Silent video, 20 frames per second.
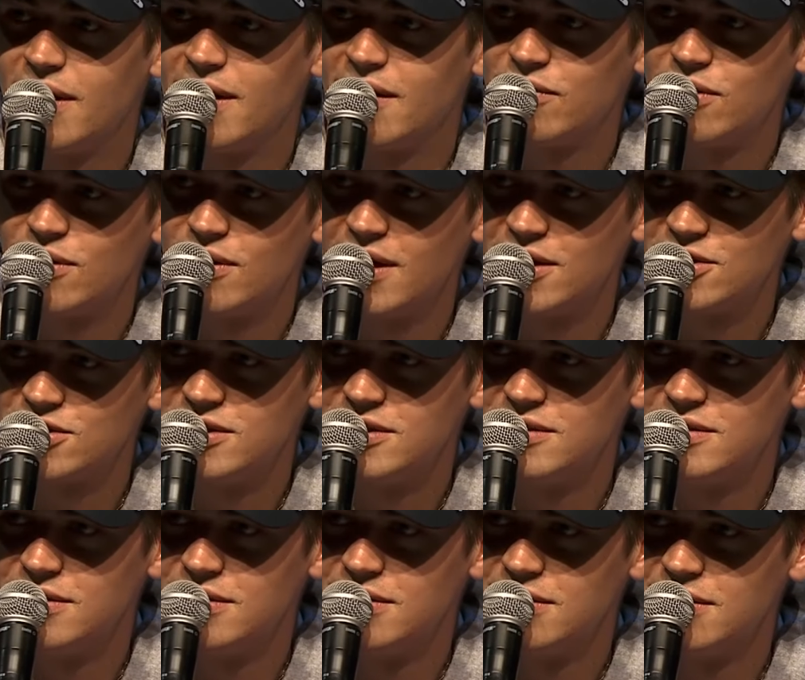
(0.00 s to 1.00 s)
I feel like she...
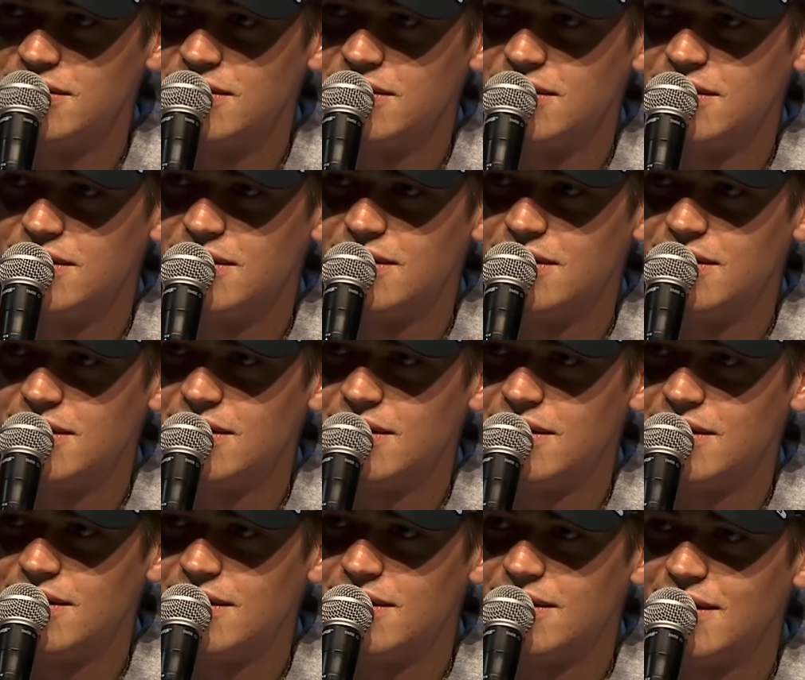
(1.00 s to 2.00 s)

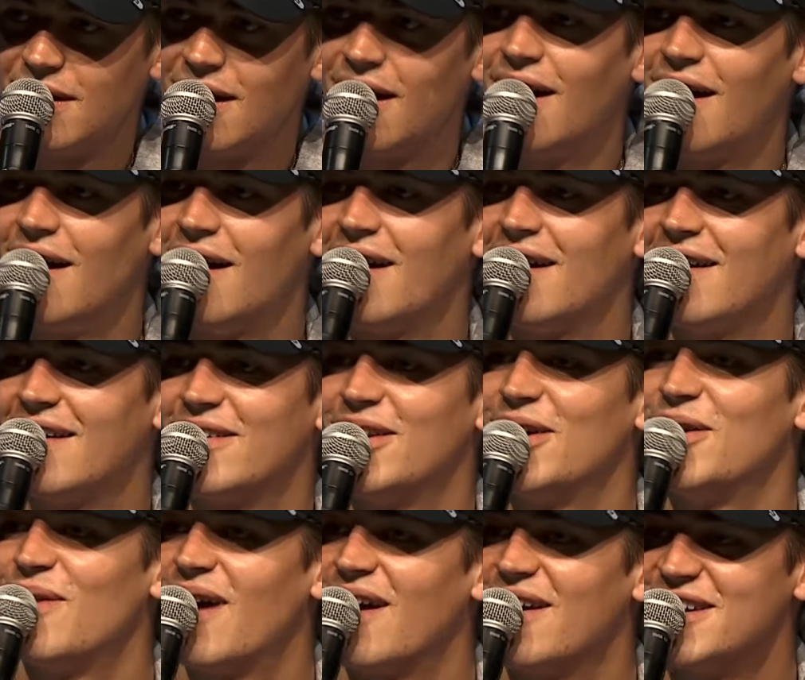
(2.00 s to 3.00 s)
Oh, thank you. No
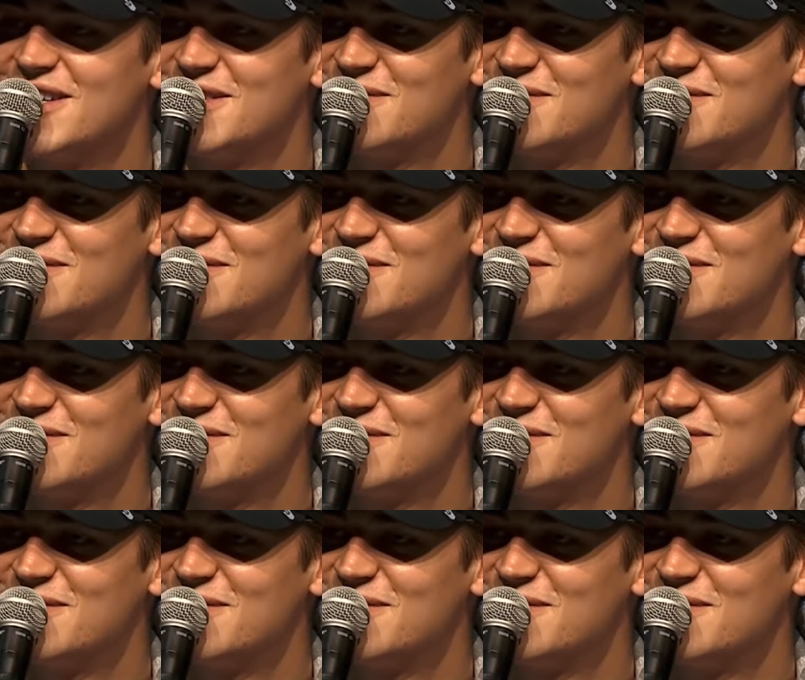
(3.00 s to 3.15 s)
worries.